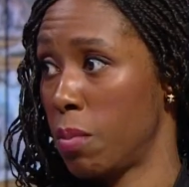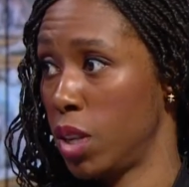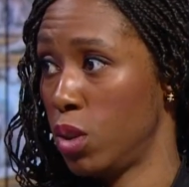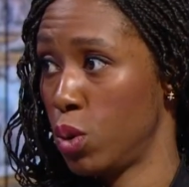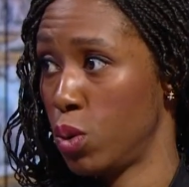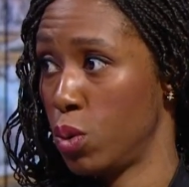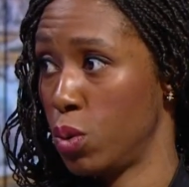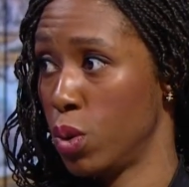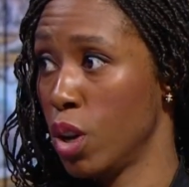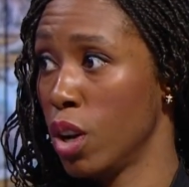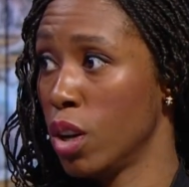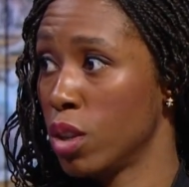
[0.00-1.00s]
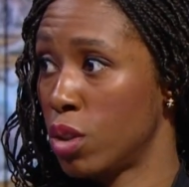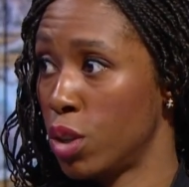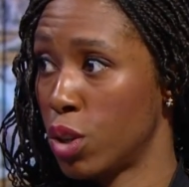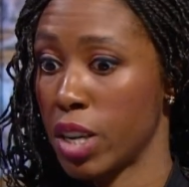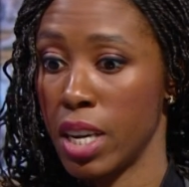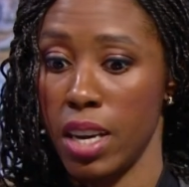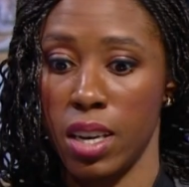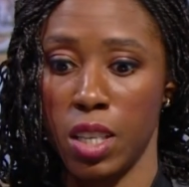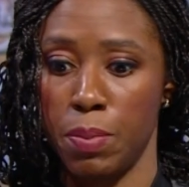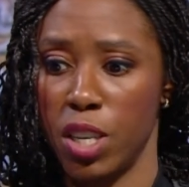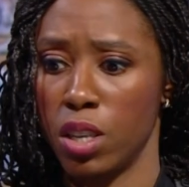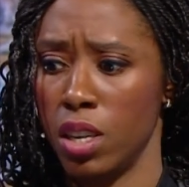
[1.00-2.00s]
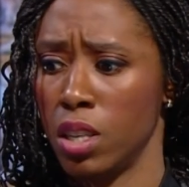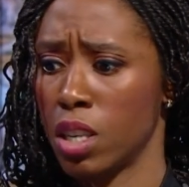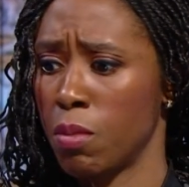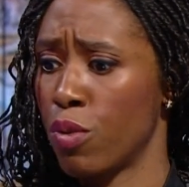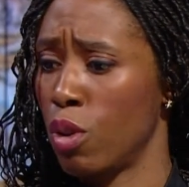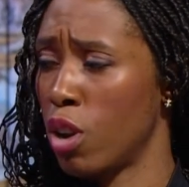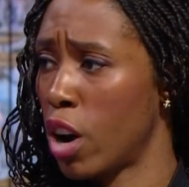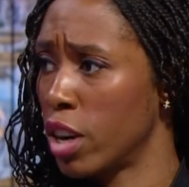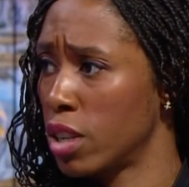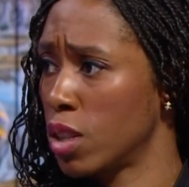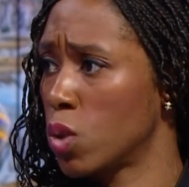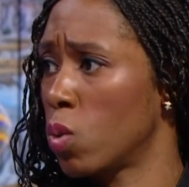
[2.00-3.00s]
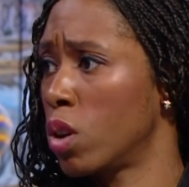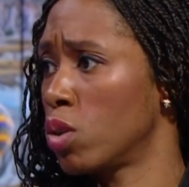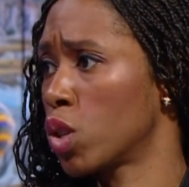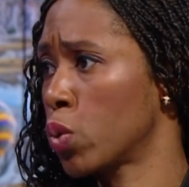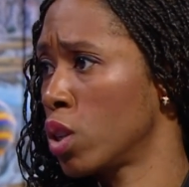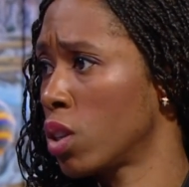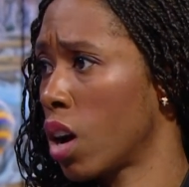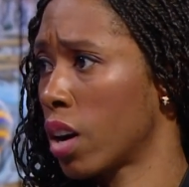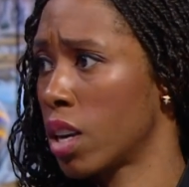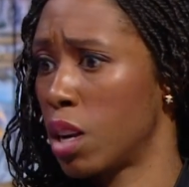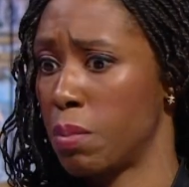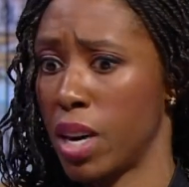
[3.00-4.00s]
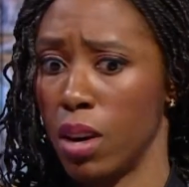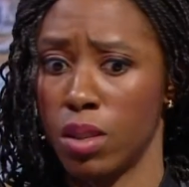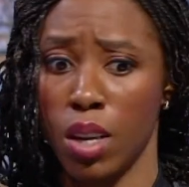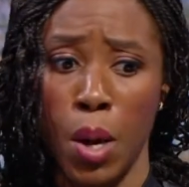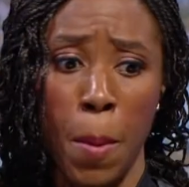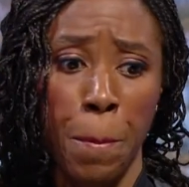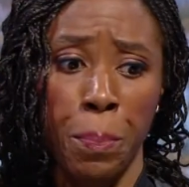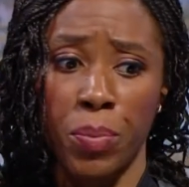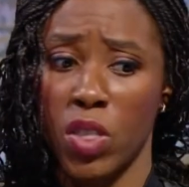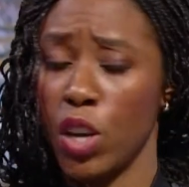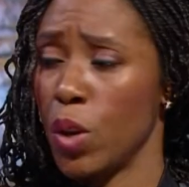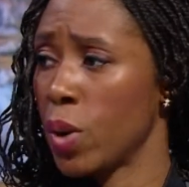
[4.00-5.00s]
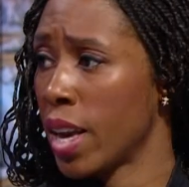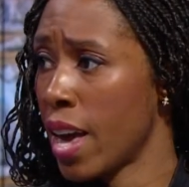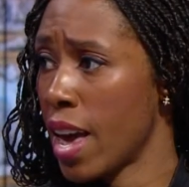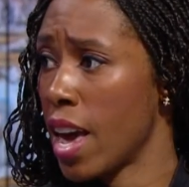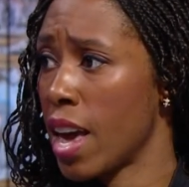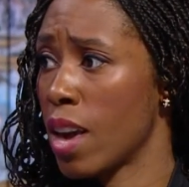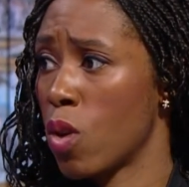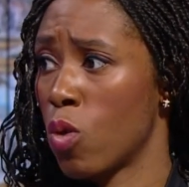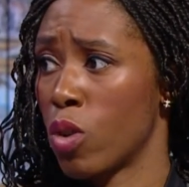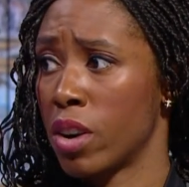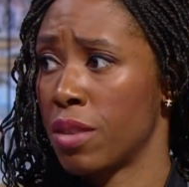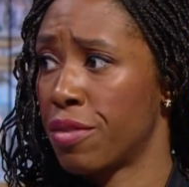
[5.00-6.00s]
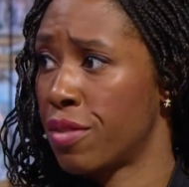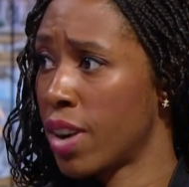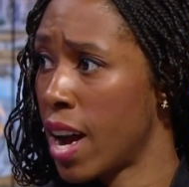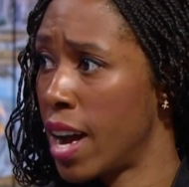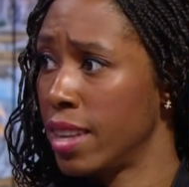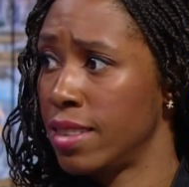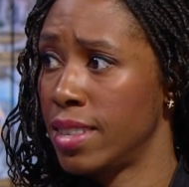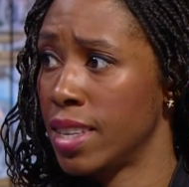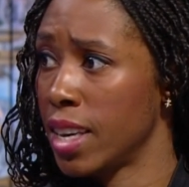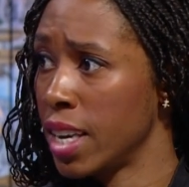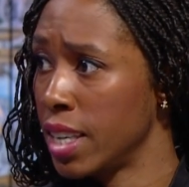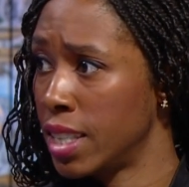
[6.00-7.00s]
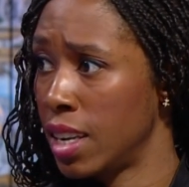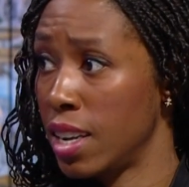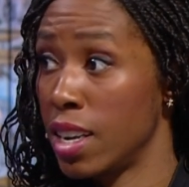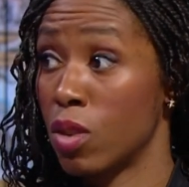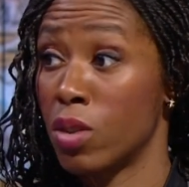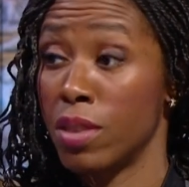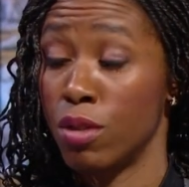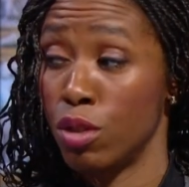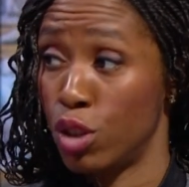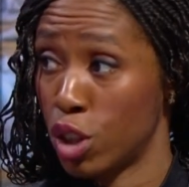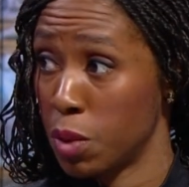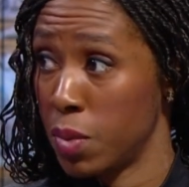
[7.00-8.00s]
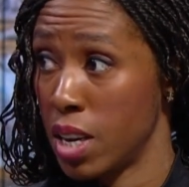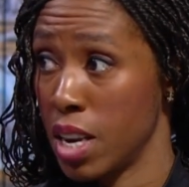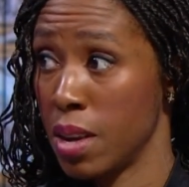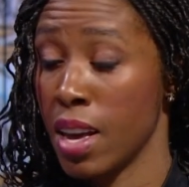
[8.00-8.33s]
to Turkey, especially some of the largest ones. So we're talking about the UK or France, Italy, or even Germany.